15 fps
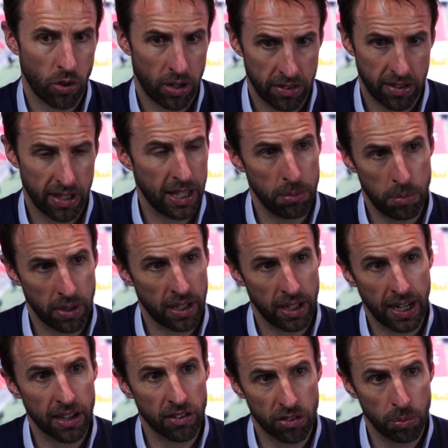trying to keep a
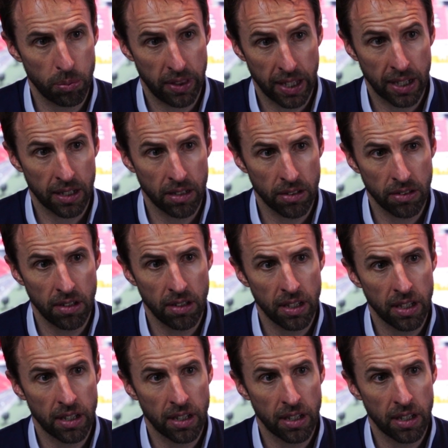connection with England.